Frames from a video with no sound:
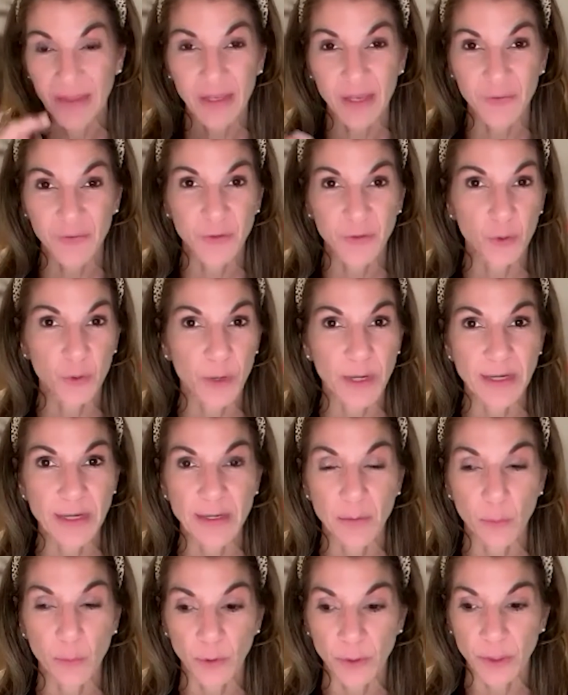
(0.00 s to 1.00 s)
if you're
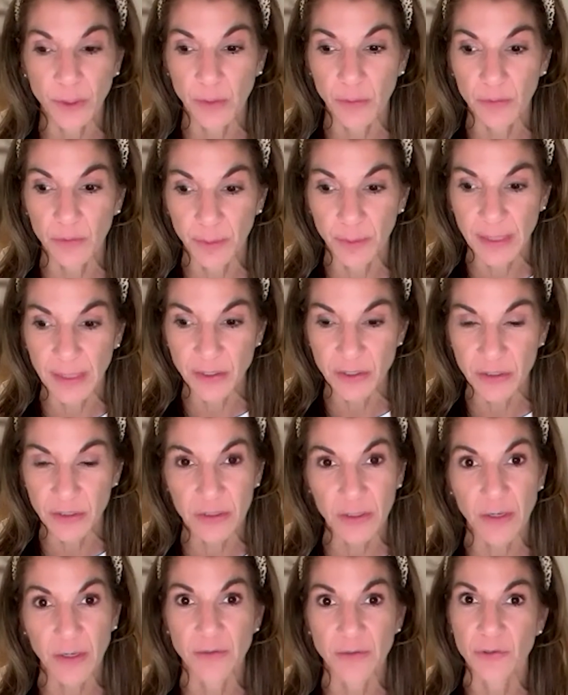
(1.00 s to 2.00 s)
working with patients
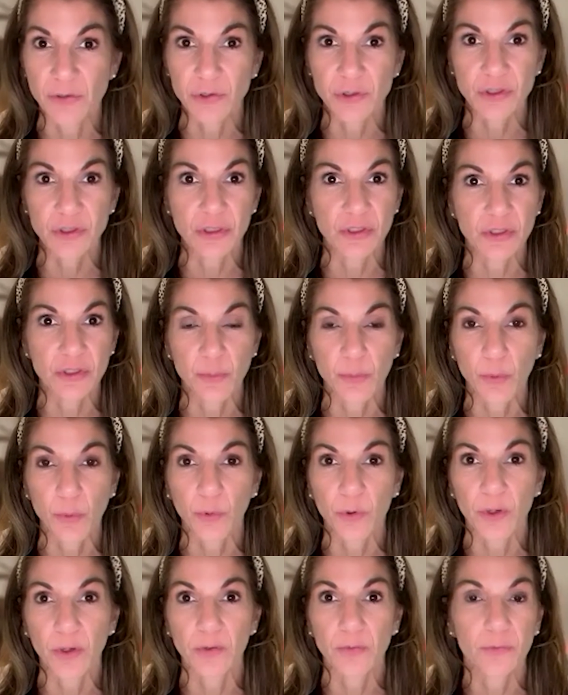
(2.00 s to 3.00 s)
on nutrition
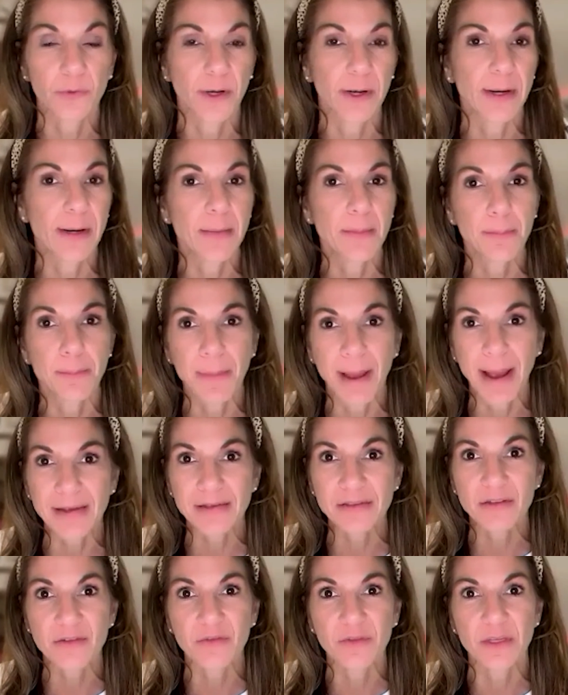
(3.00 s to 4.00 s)
support, right?
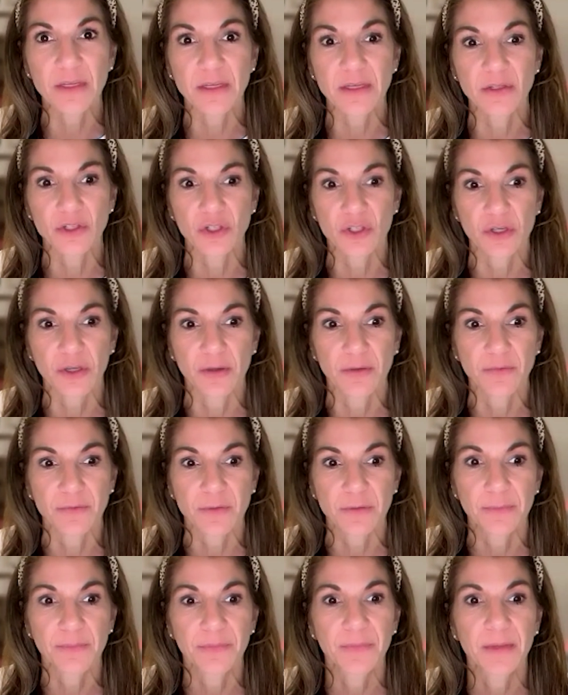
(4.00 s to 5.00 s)
Massively can shift.